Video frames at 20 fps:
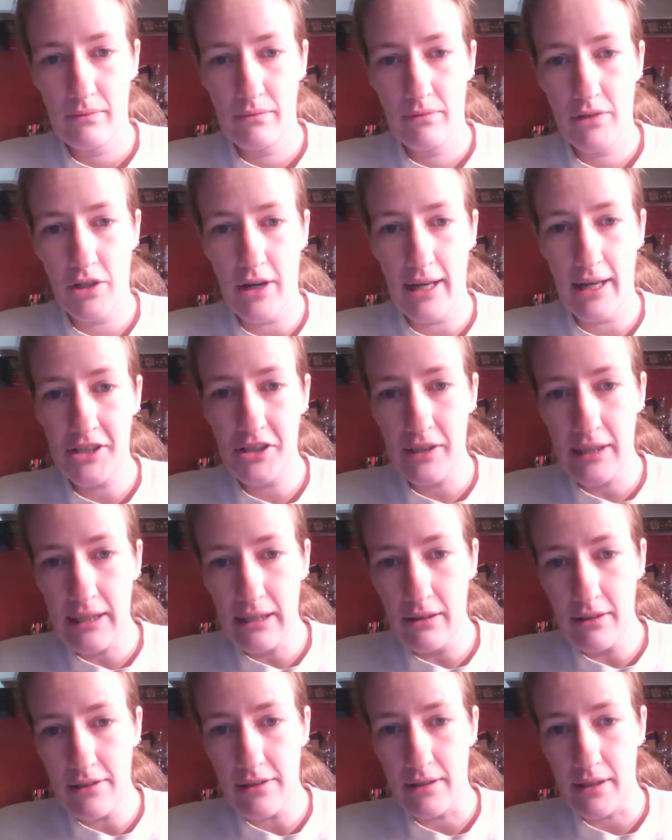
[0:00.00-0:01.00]
You're actually
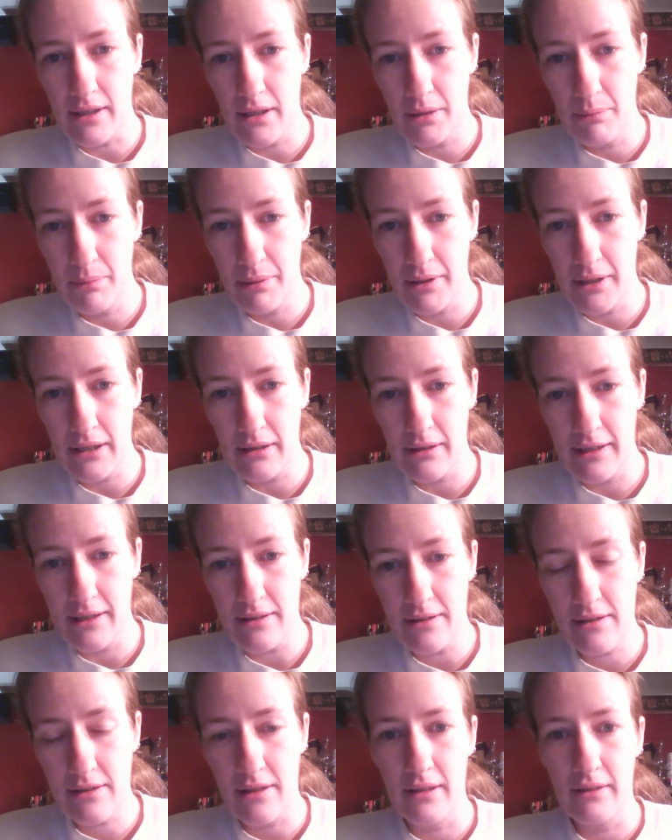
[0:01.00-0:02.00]
listening completely
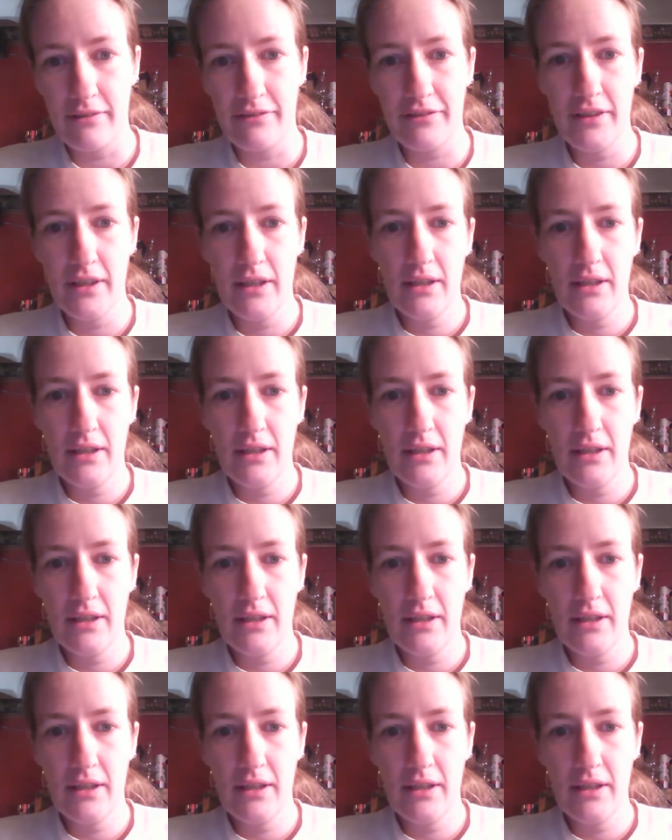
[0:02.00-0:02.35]
instead of